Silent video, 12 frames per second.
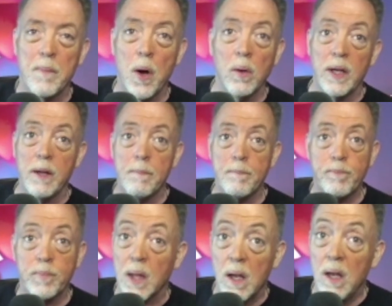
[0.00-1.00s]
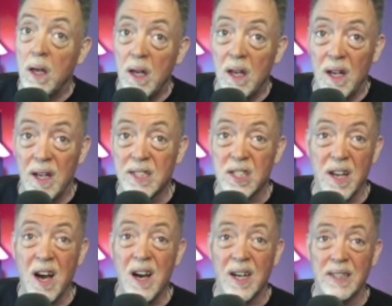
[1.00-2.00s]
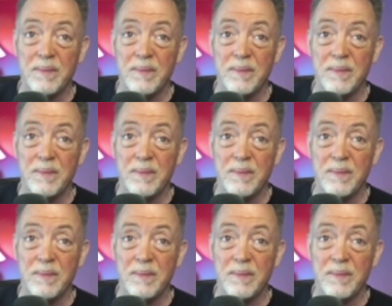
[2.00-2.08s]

Only it's not.